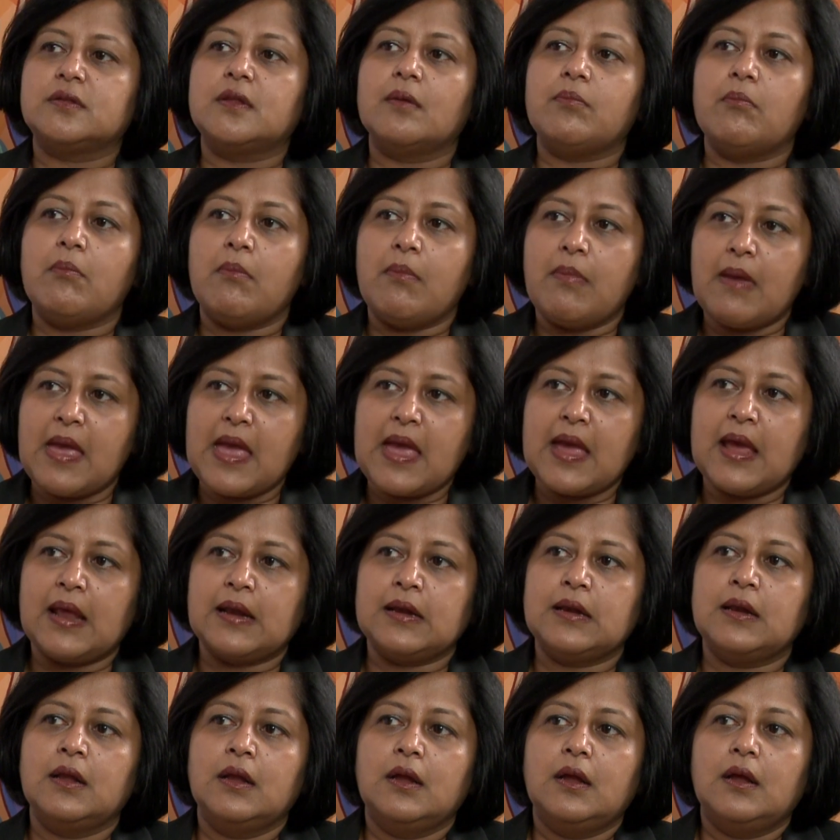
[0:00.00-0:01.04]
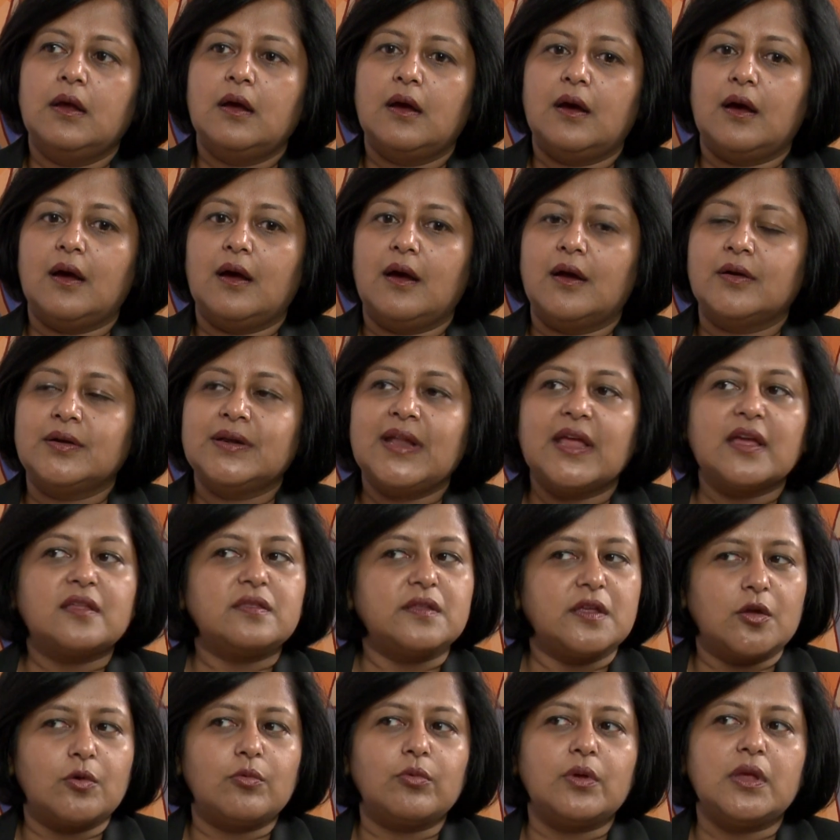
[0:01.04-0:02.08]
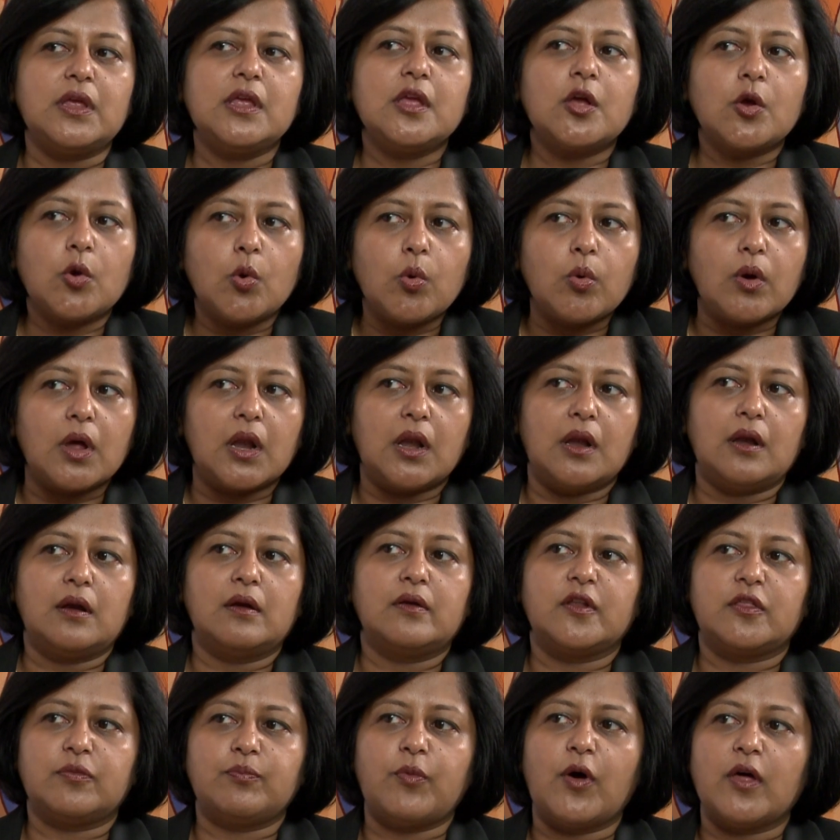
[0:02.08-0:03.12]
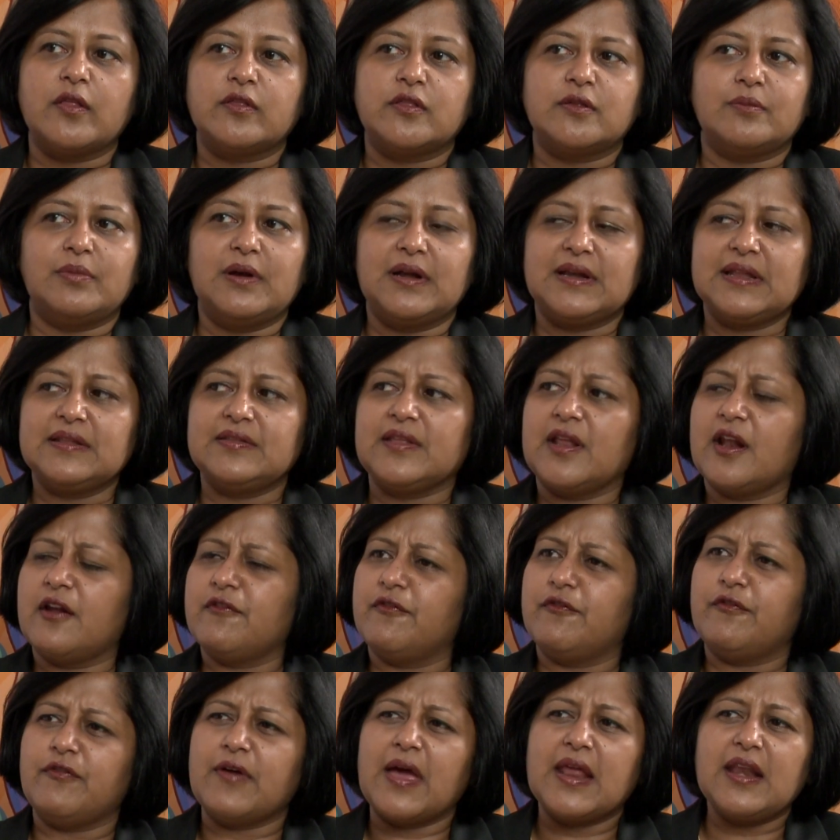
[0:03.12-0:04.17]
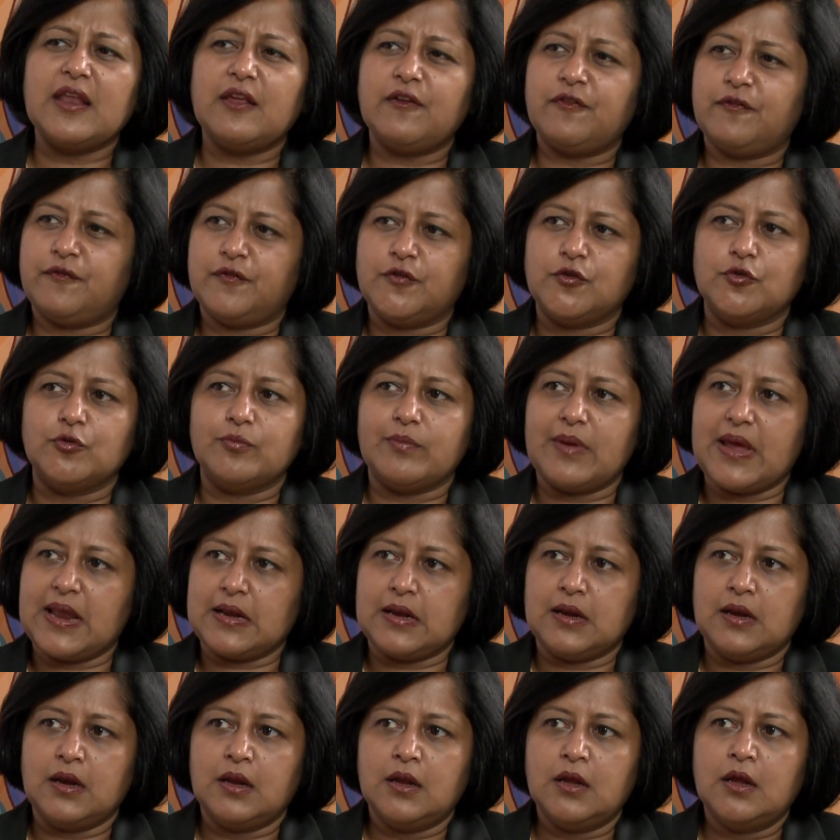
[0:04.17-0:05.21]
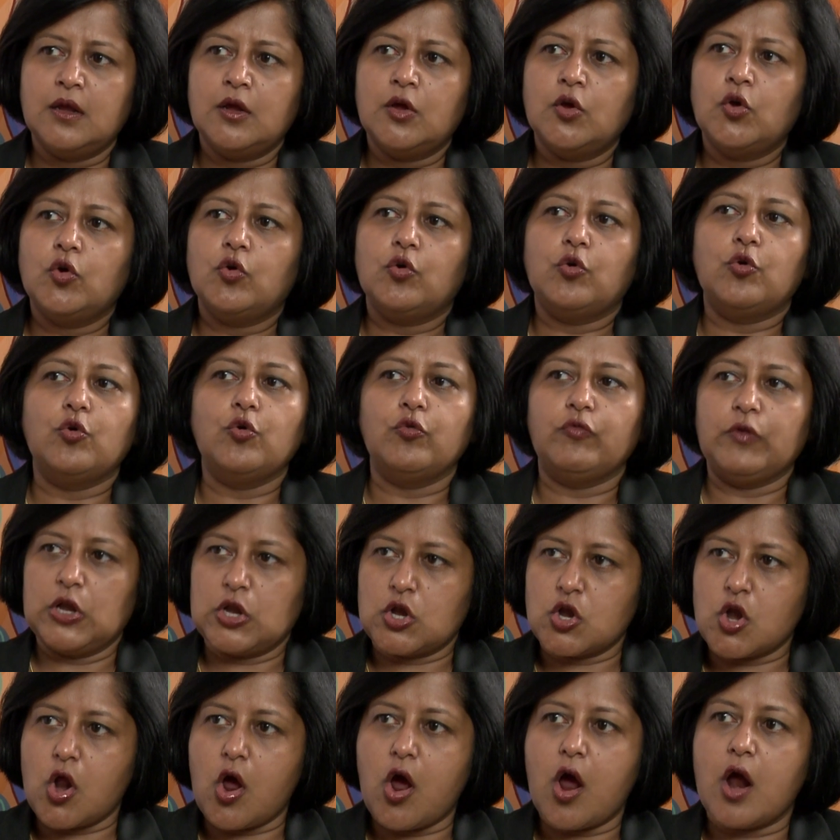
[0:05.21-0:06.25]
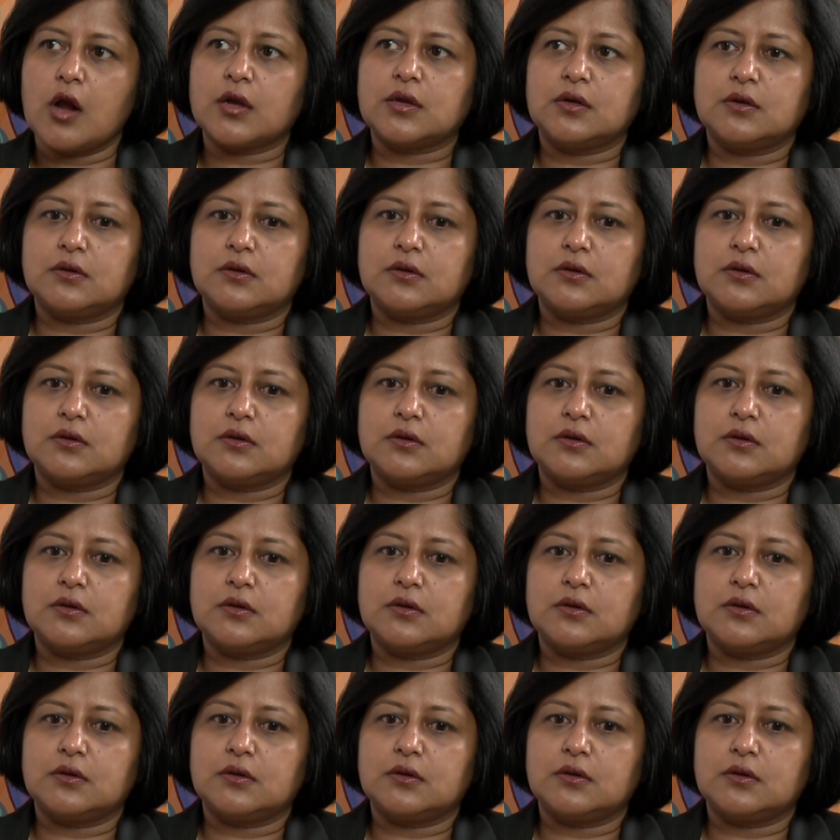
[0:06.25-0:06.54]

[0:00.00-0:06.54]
the man takes equal responsibility. There are very few men who will not...